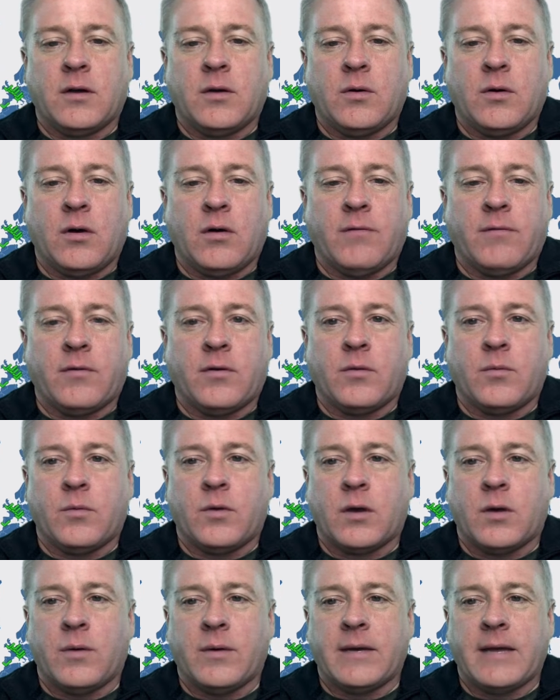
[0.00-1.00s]
go over, and
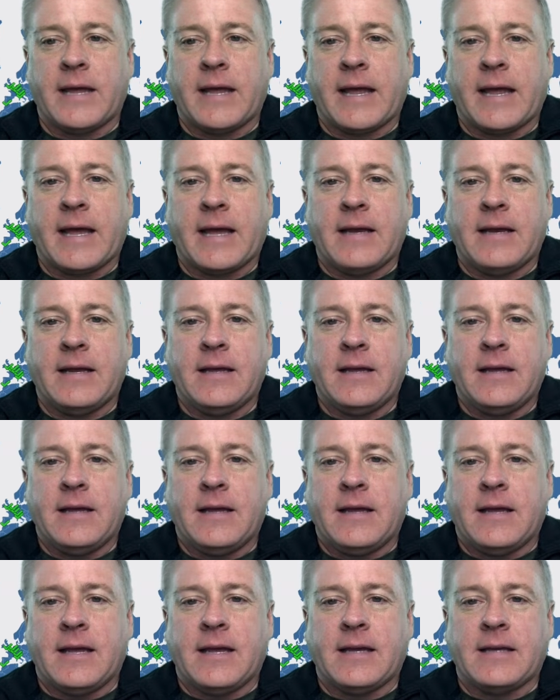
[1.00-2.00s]
we're going to add
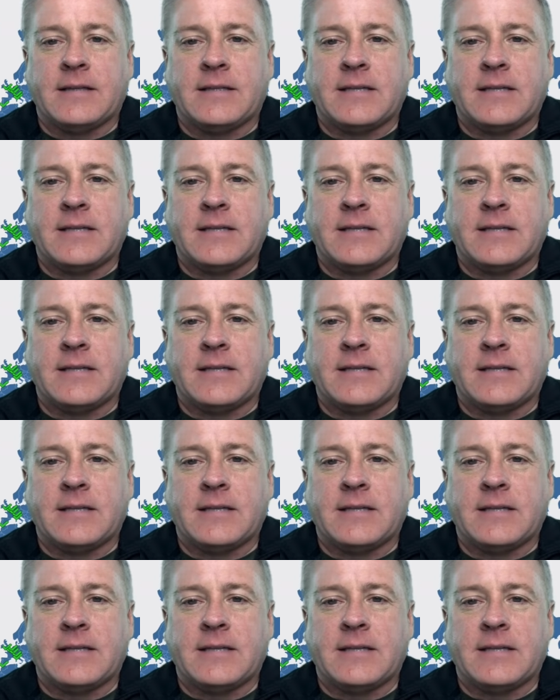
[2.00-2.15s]
a